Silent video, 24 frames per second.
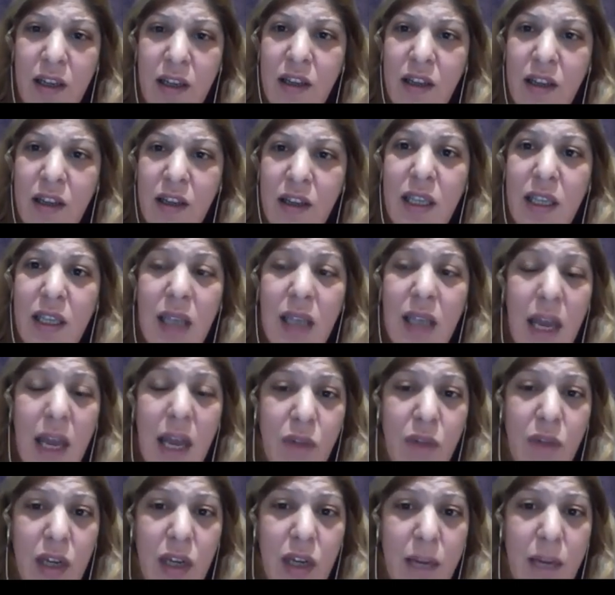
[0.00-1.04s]
These
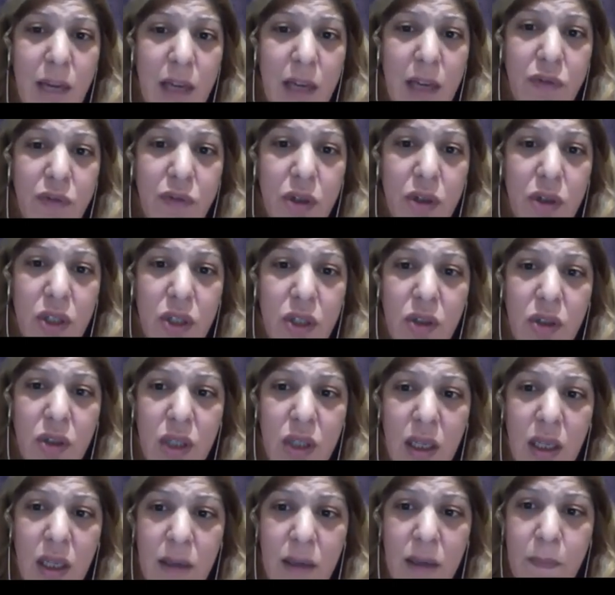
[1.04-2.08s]
hemodynamic forces
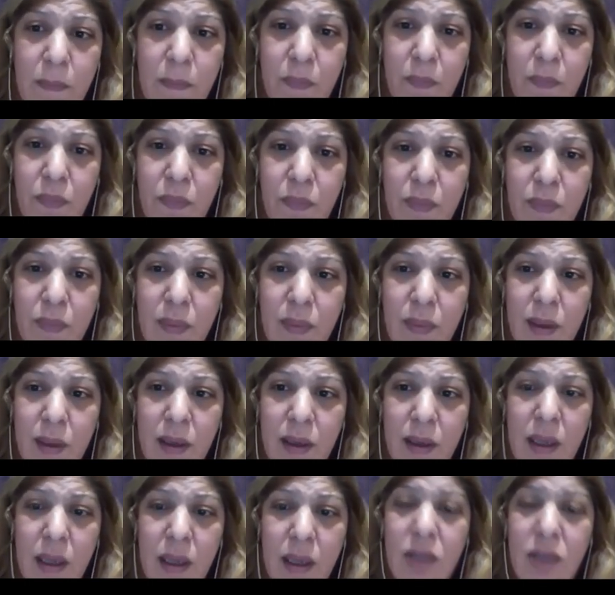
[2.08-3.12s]

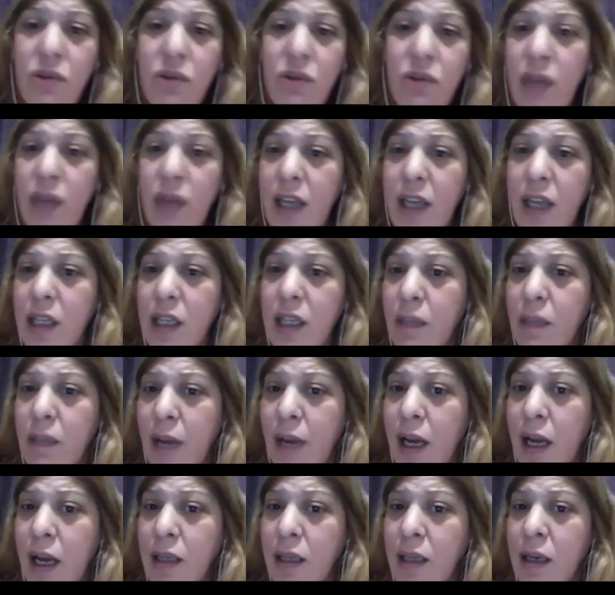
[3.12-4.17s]
is created
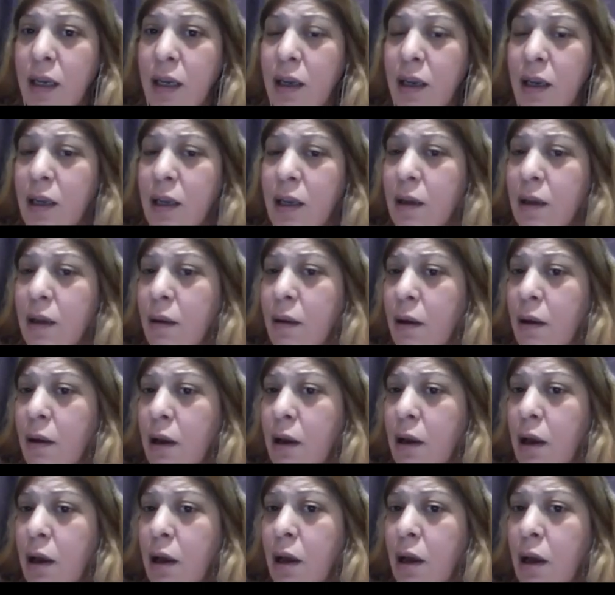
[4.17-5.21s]
by
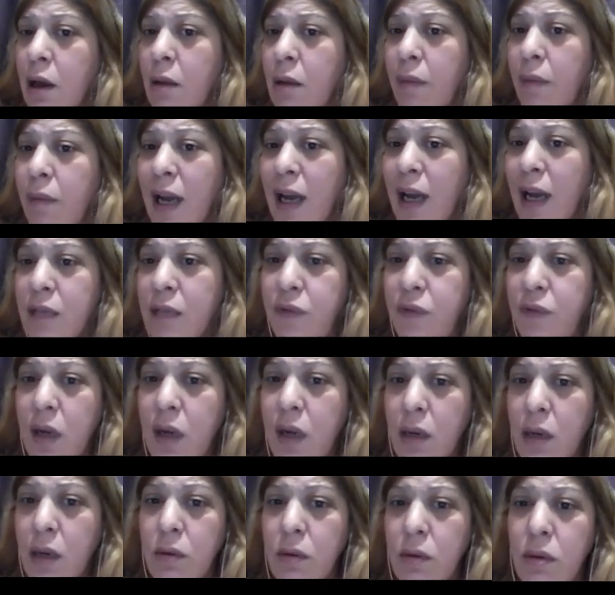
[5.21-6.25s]
blood
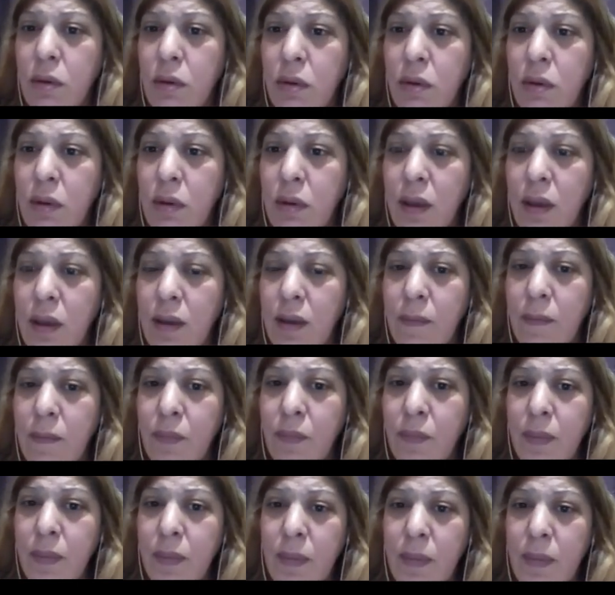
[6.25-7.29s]
flow.
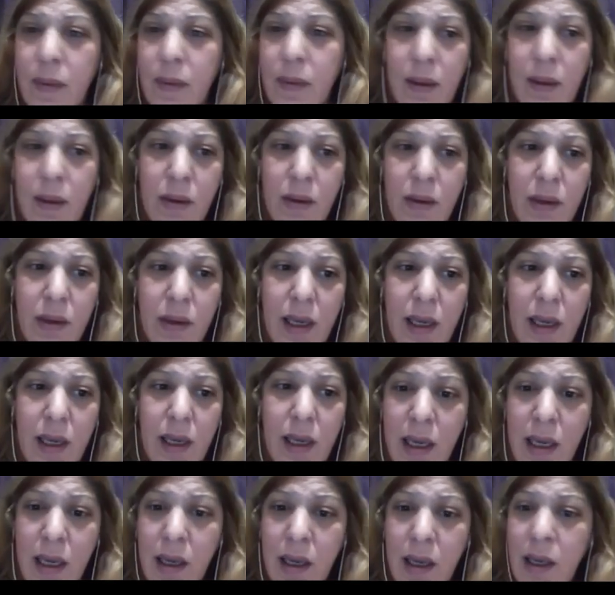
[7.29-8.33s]
Okay,
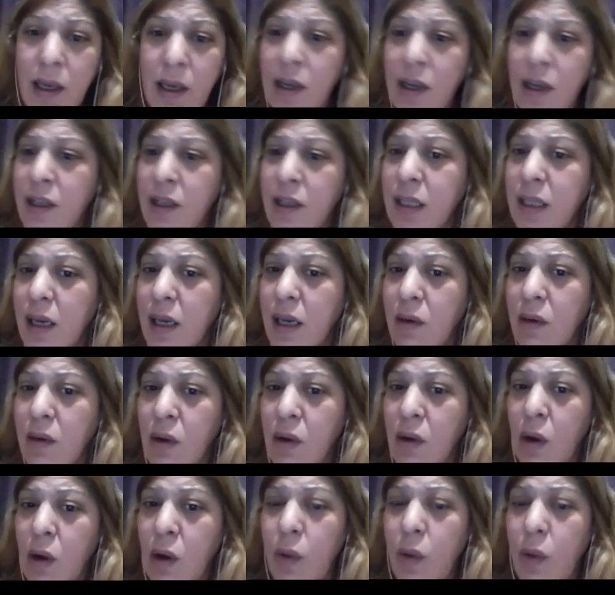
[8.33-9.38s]
so
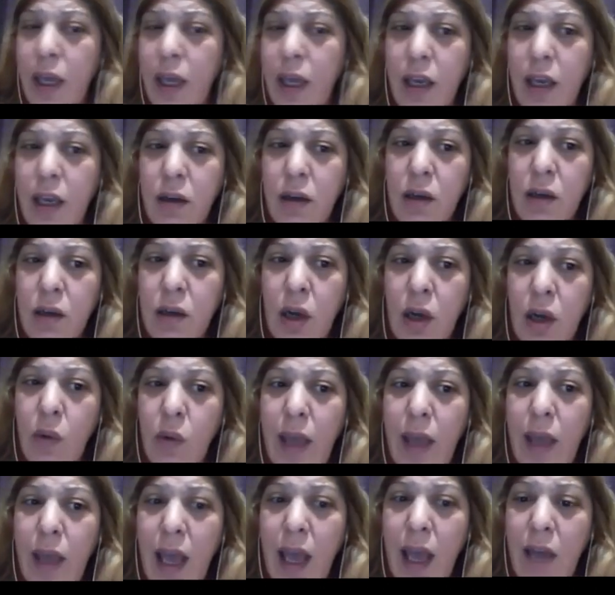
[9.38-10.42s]
here we
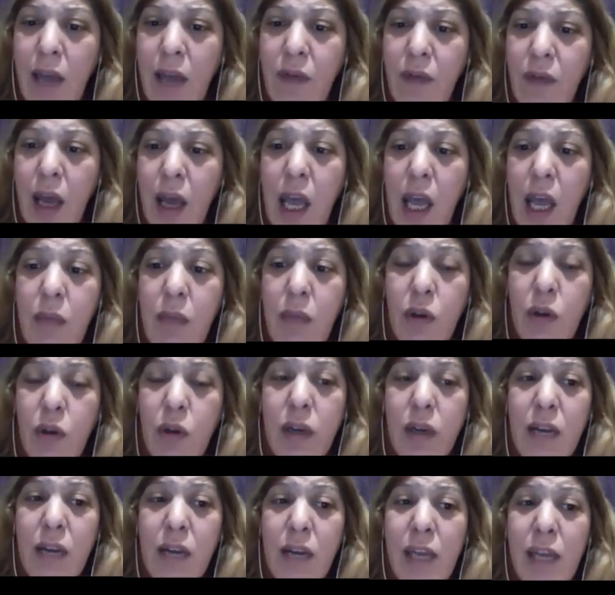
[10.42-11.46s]
have
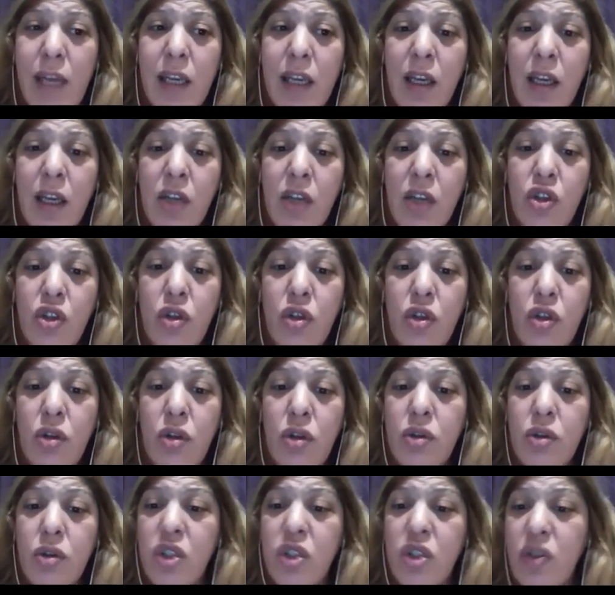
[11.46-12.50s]
hemodynamic shear
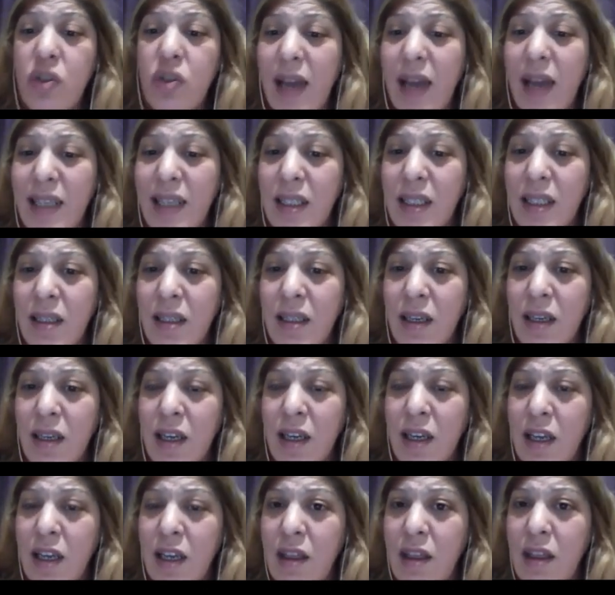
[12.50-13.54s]
stress.
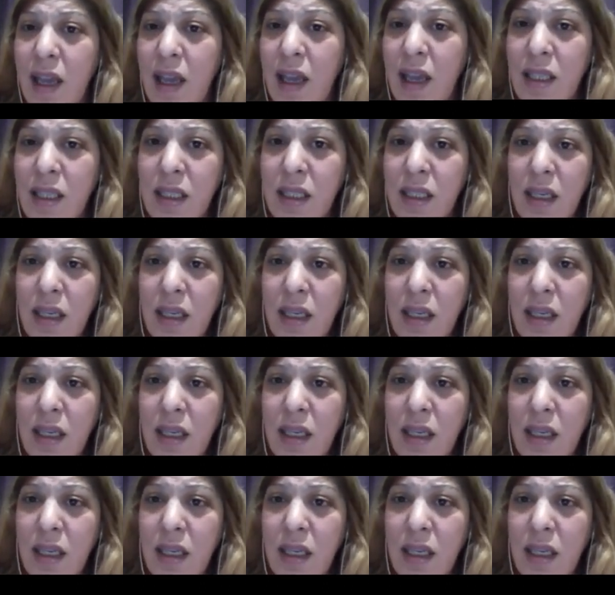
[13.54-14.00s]
This